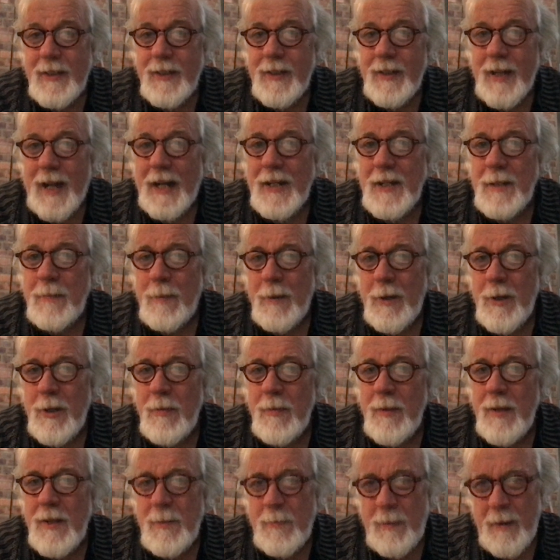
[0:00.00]
Andy
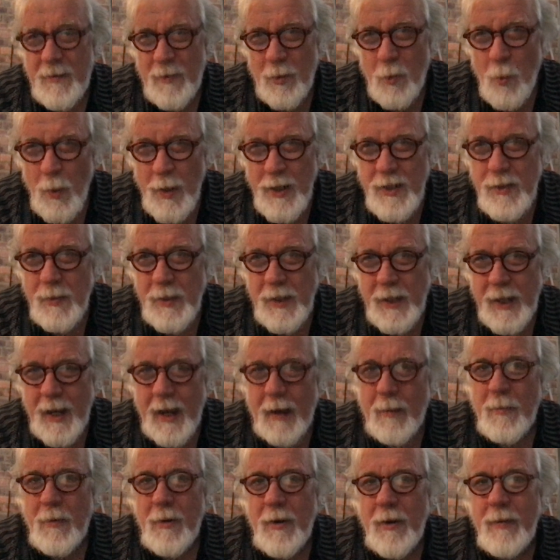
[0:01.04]
Bloom is a bit of a whiz with a
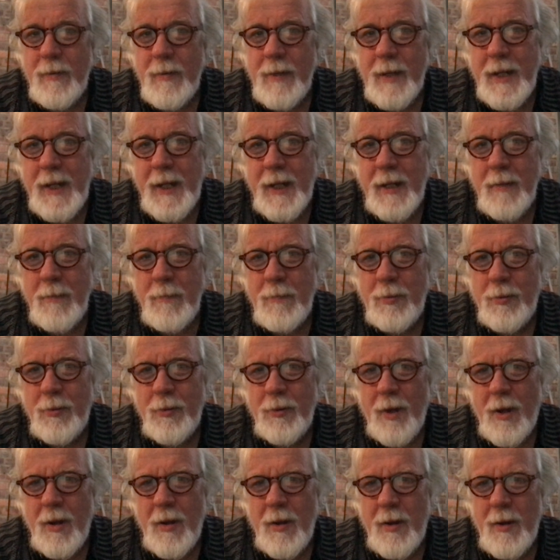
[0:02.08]
camera, and he can
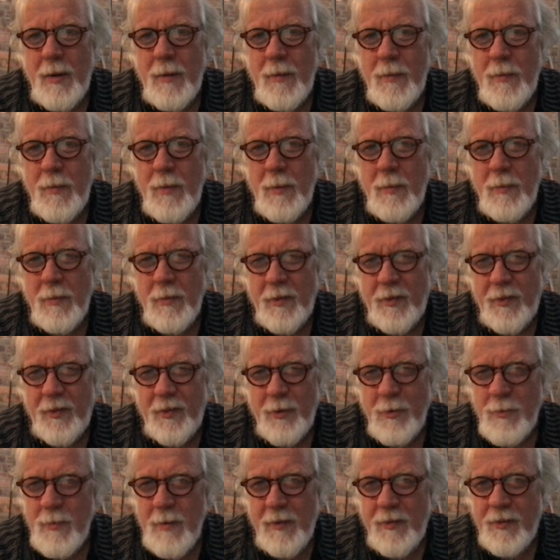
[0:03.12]
pull on a number of
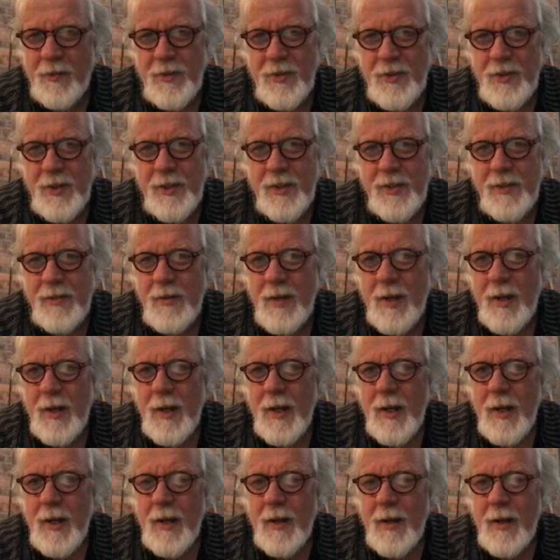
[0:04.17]
film references
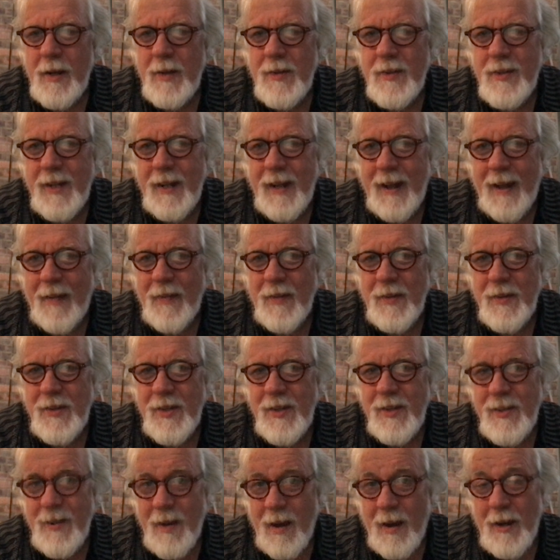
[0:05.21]
to get the
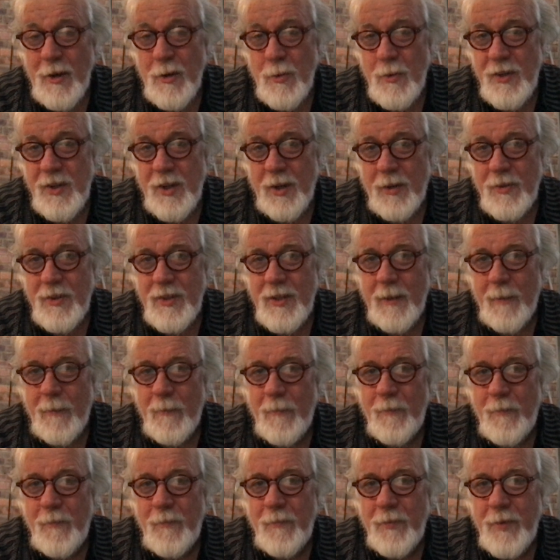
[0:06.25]
desired result.
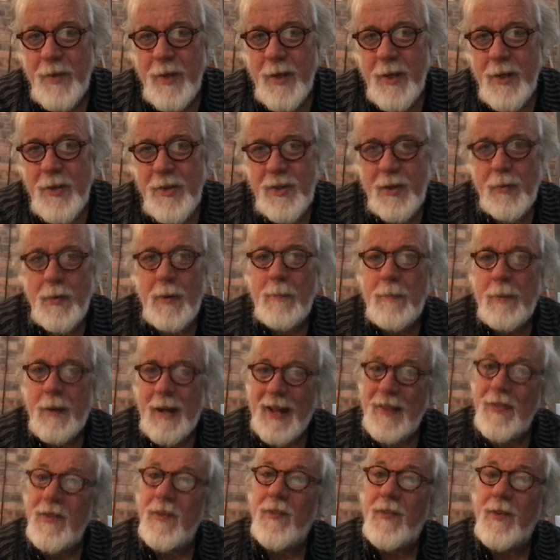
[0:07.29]
So we
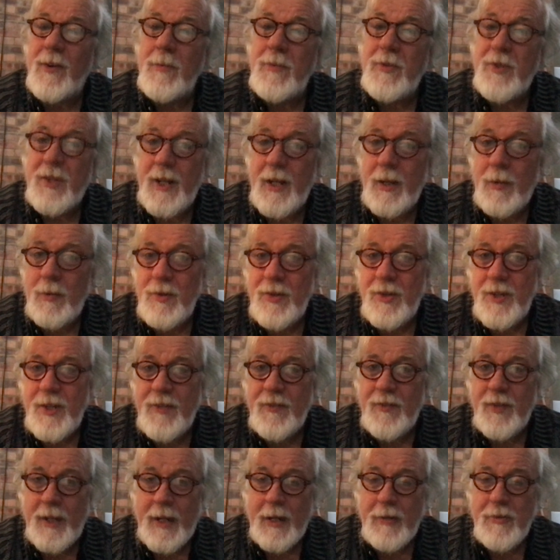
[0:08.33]
plan the film sequences
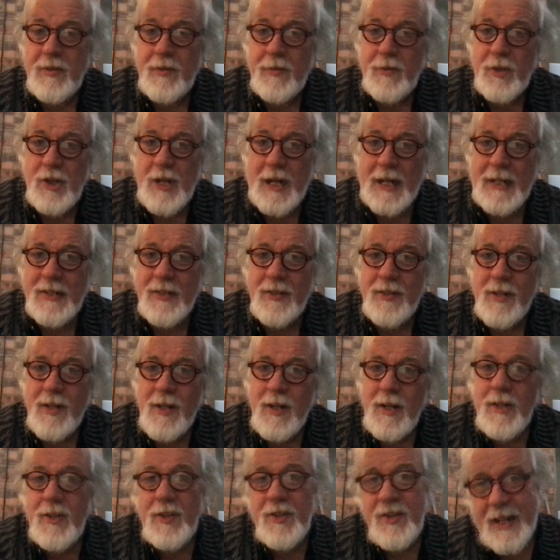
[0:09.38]
for Ghost of a Chance,
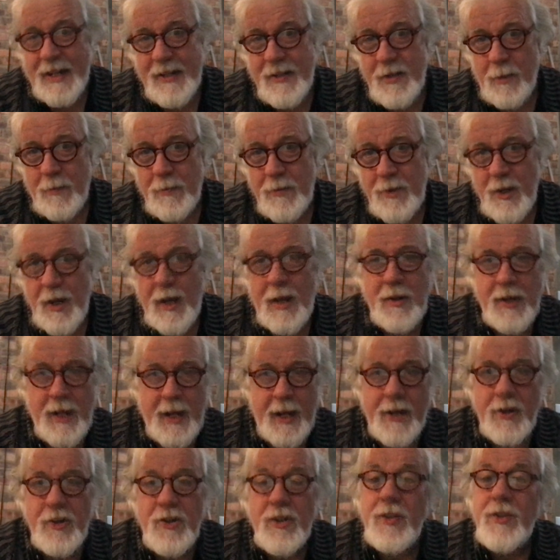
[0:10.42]
setups and
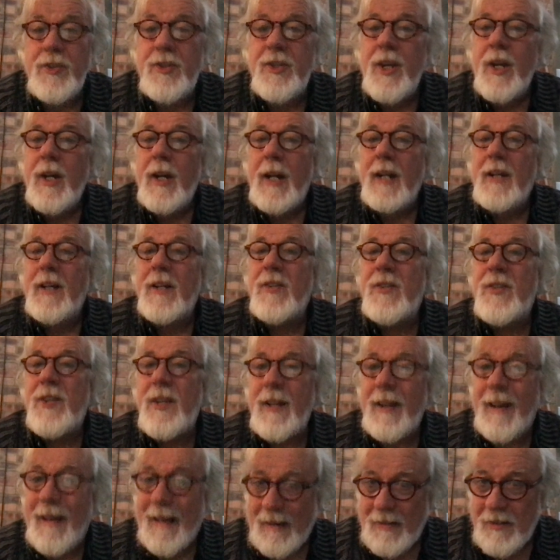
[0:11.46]
locations, and
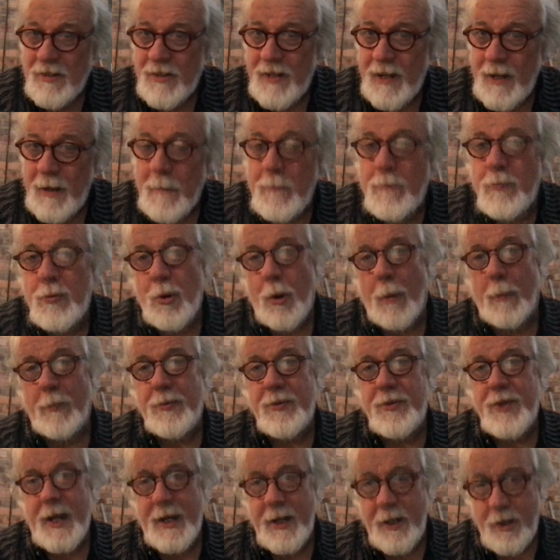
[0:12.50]
consider casting and
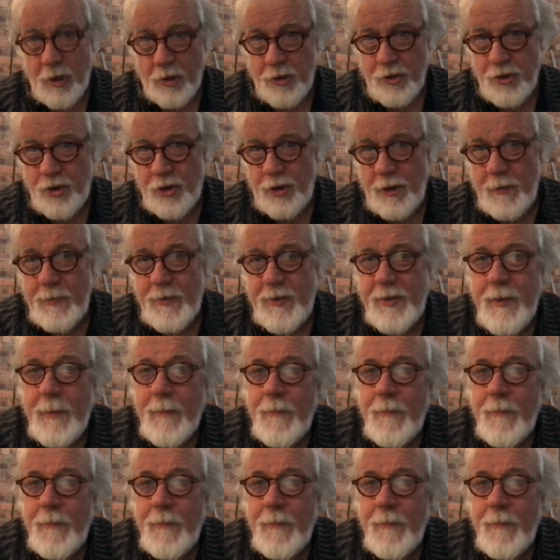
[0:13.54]
props and costumes.